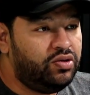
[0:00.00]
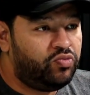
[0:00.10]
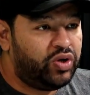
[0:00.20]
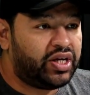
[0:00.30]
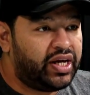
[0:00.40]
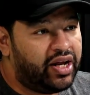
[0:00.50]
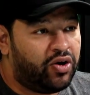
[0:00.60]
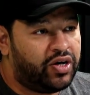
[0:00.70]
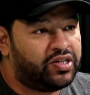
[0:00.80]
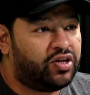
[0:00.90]
we could get
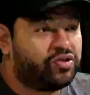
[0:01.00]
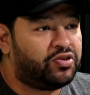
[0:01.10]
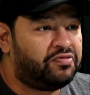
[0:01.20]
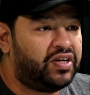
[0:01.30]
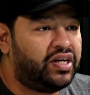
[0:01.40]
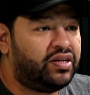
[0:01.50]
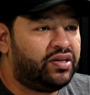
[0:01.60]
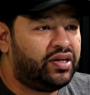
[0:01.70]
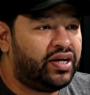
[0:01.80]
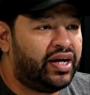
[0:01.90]
artists on their feet,
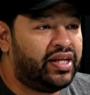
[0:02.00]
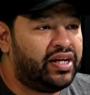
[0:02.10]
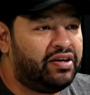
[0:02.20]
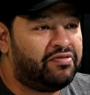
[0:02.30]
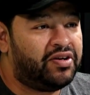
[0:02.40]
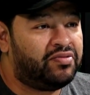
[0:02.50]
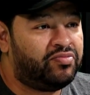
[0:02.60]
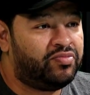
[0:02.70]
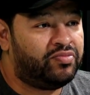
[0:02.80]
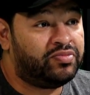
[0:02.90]
and then even
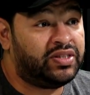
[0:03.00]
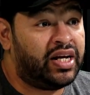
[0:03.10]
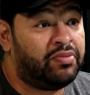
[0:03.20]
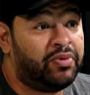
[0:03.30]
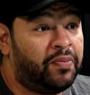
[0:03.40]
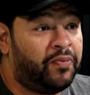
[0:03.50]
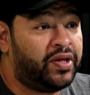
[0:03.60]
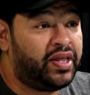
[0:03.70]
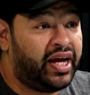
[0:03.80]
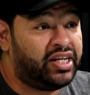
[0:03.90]
set them up
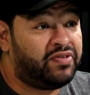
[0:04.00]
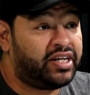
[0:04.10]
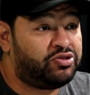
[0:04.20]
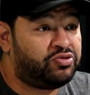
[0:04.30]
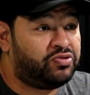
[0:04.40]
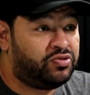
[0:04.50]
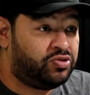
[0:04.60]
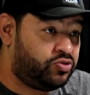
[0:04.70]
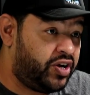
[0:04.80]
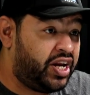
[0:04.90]
with HVAC
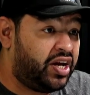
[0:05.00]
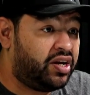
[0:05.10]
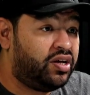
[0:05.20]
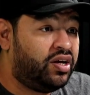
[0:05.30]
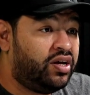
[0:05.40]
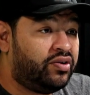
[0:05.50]
training. Yeah,